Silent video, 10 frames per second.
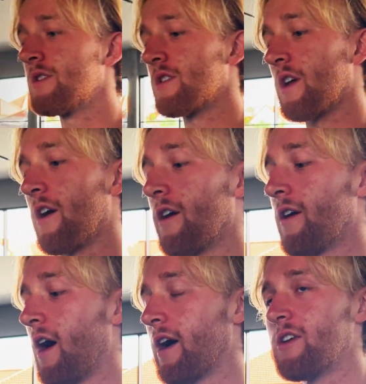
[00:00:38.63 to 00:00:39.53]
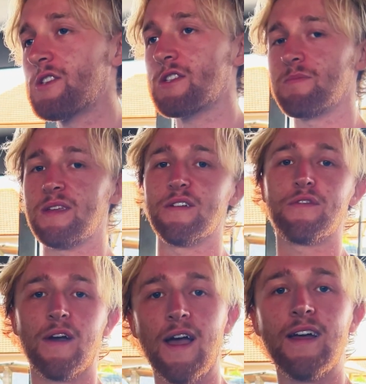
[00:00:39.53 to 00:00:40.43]
So I used to be a
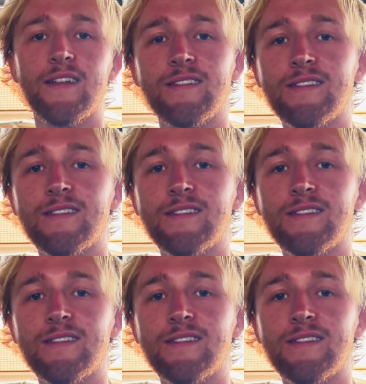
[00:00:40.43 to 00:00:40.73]
fat,